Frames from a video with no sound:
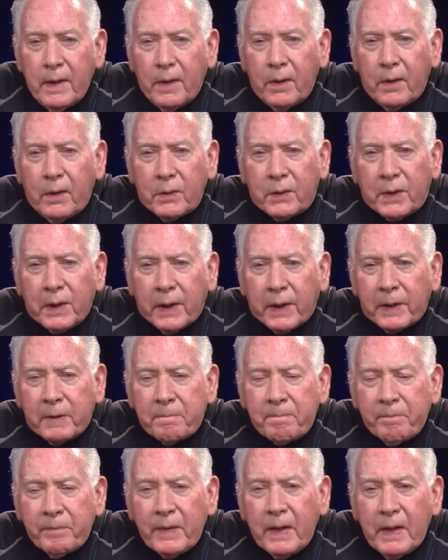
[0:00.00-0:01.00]
Okay,
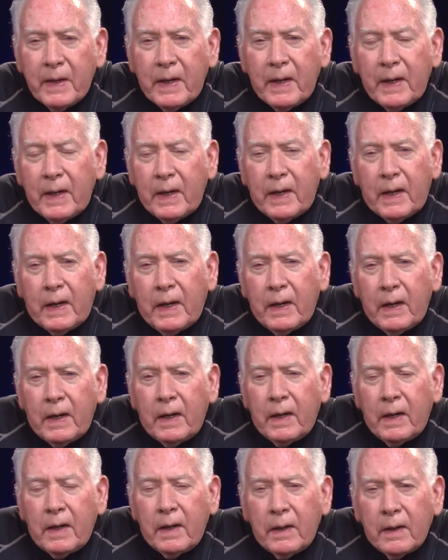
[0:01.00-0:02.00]

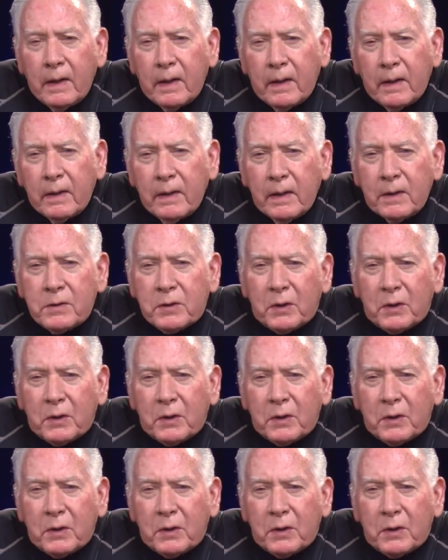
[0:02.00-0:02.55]
let's